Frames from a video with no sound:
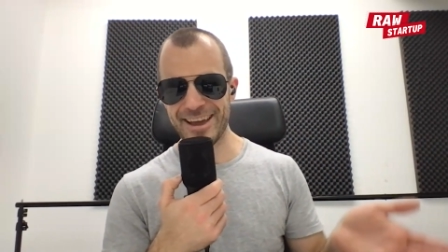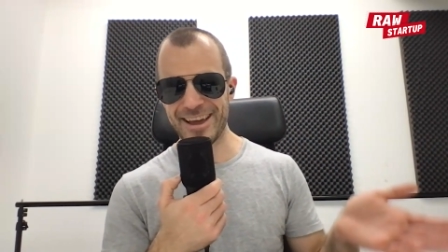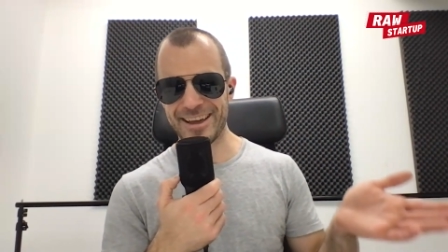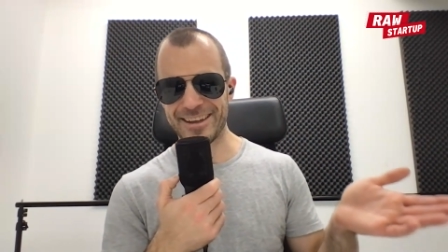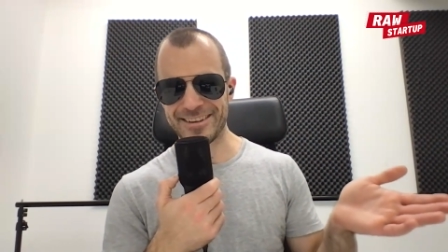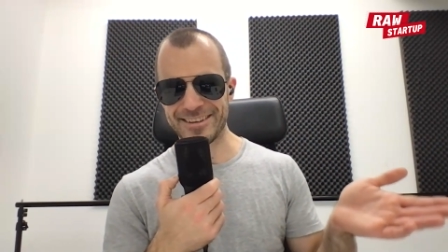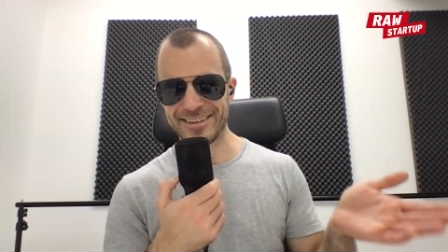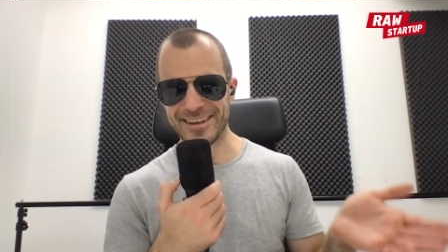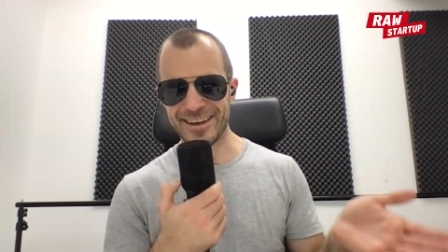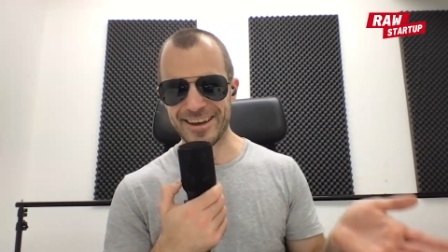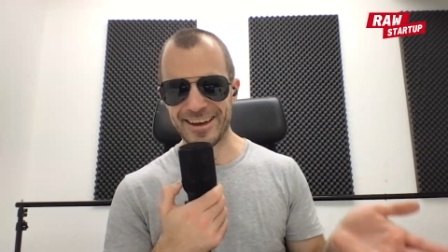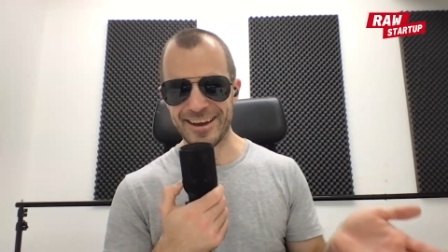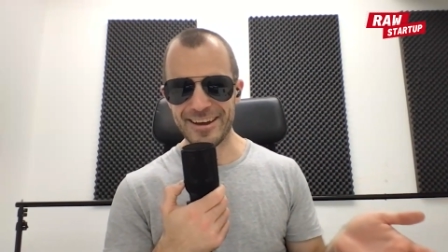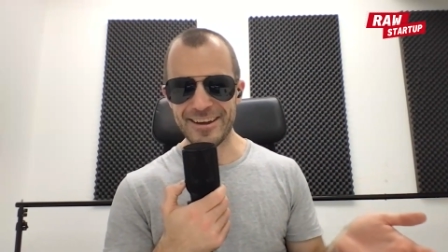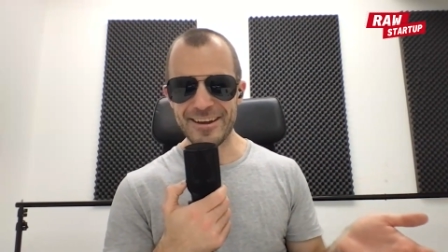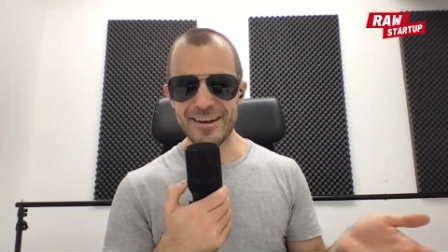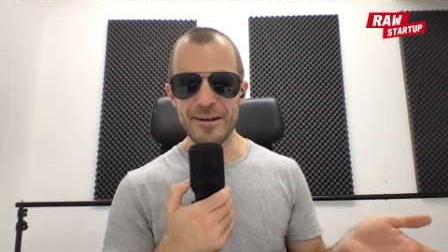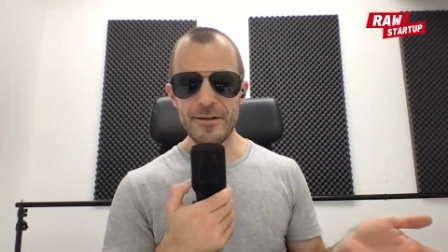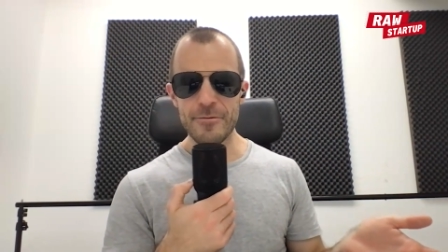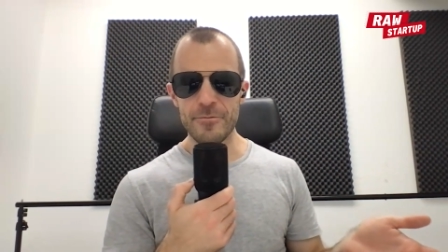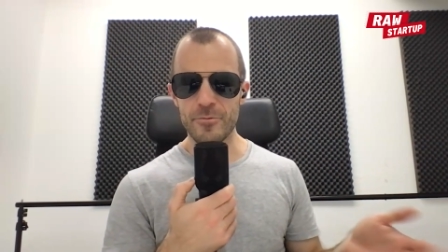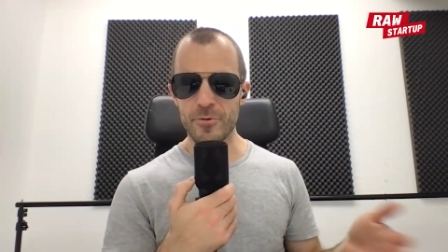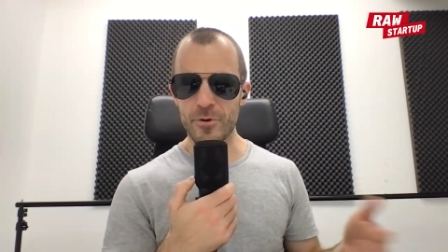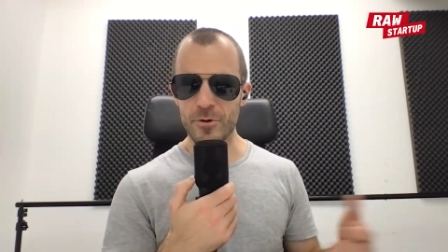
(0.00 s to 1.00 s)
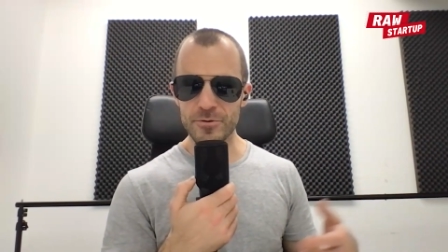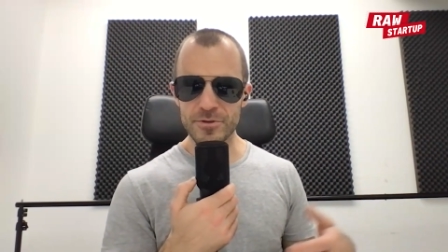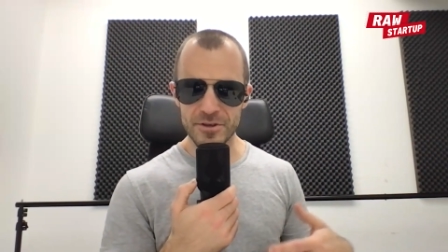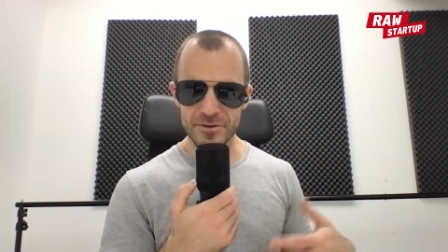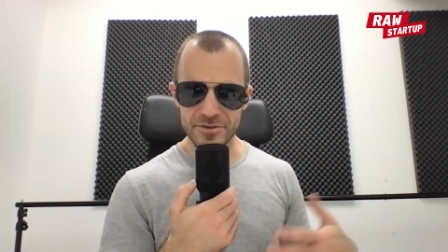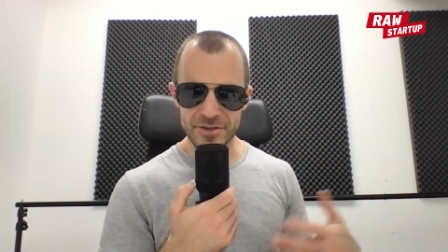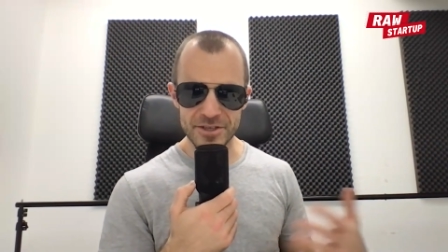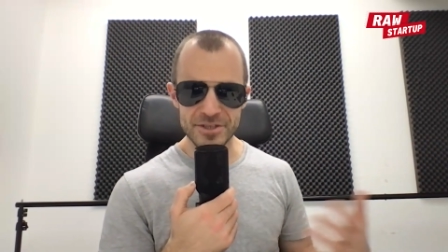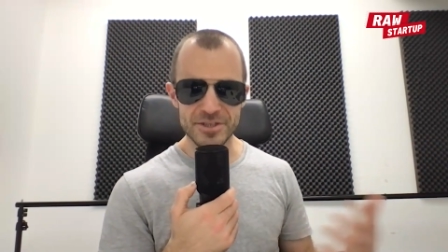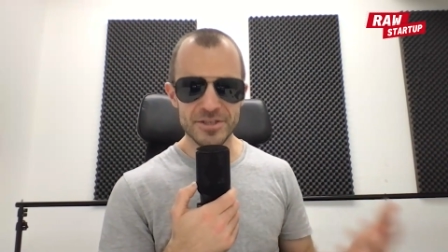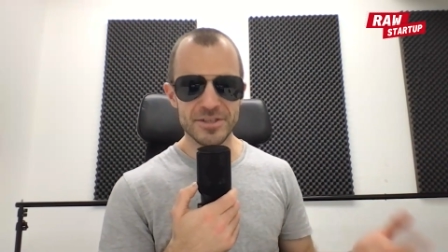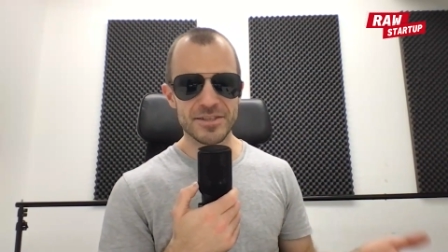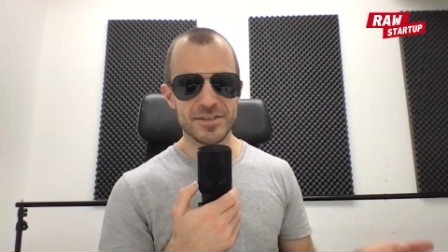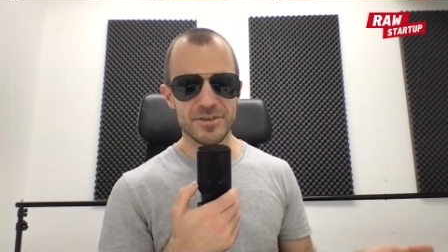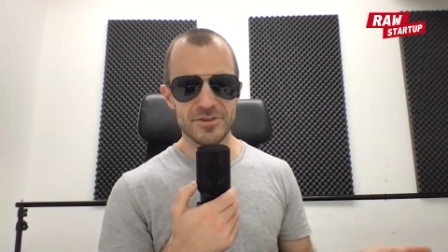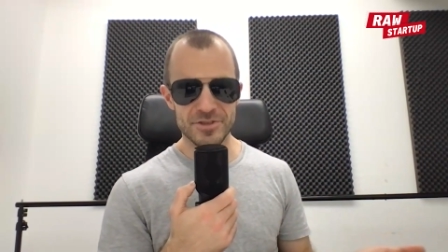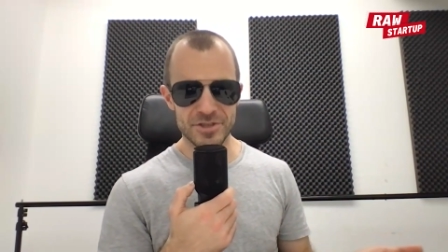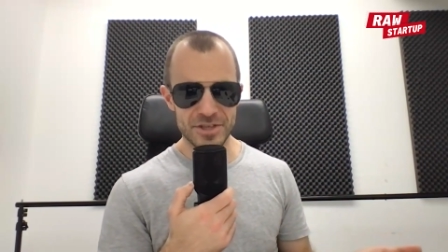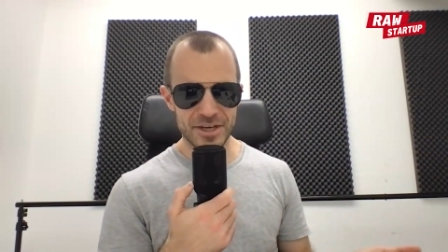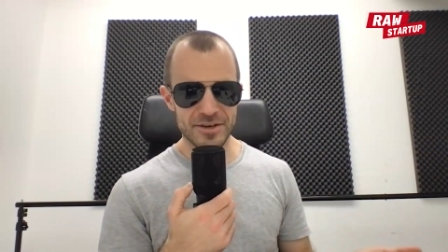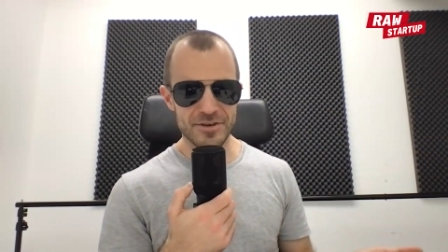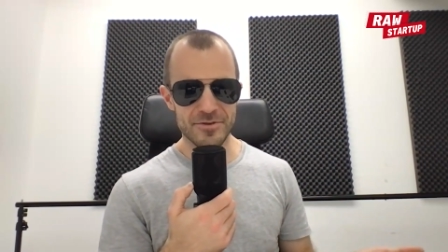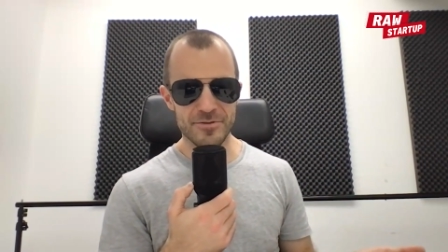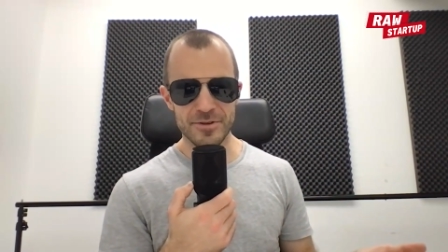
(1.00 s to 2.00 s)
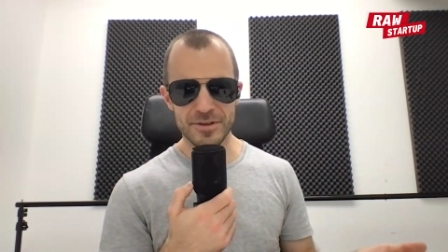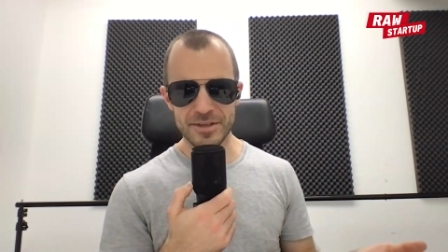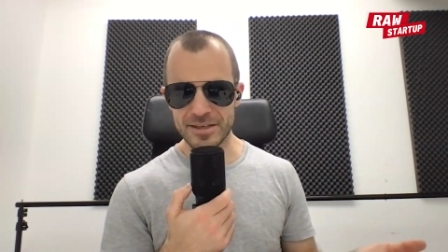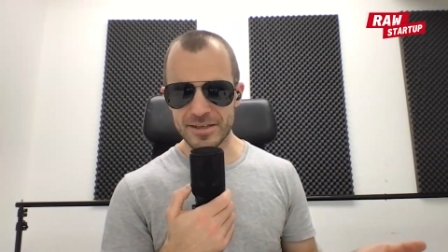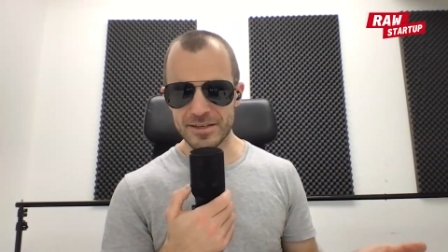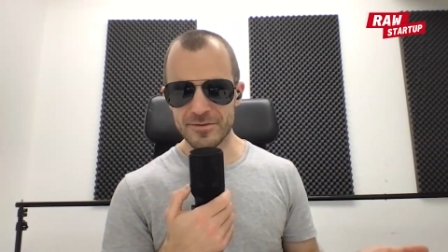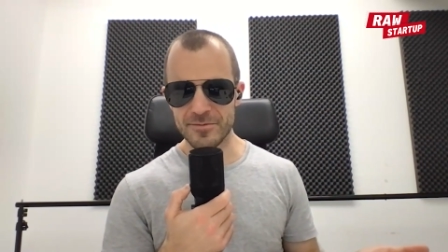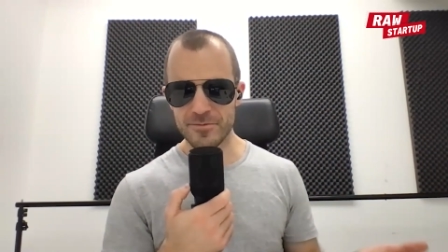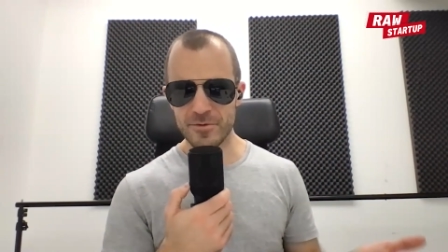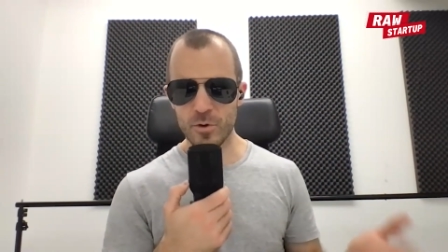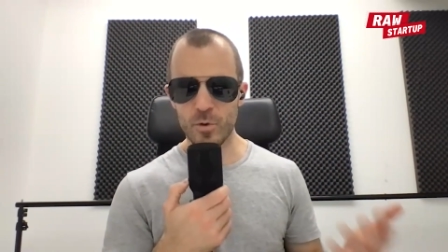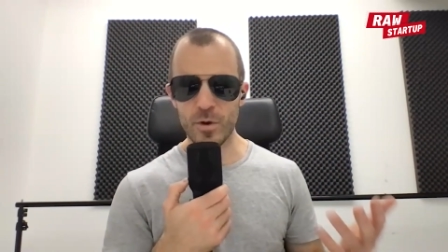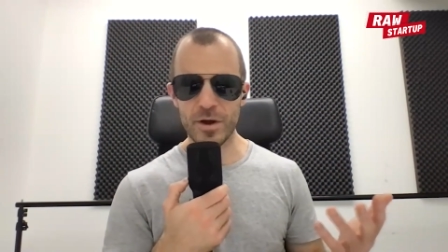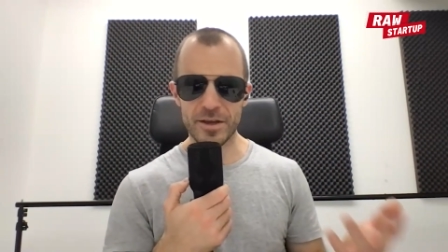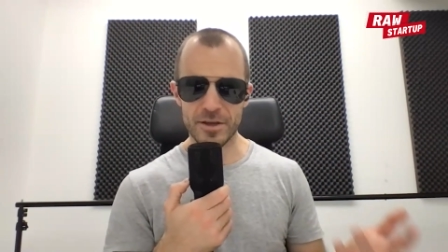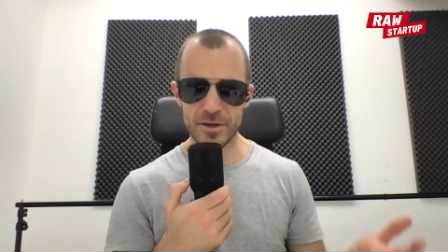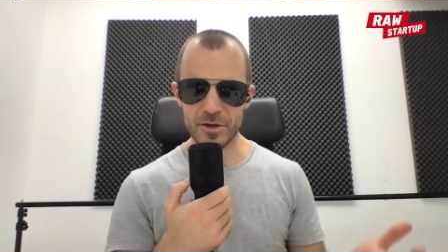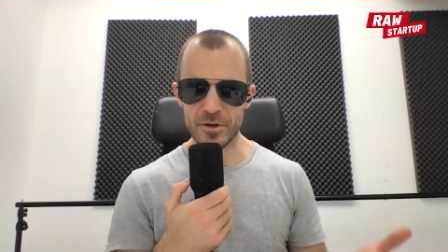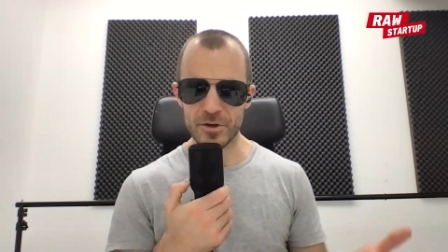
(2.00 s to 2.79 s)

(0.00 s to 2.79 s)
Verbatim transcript: And uh, road conditions are generally quite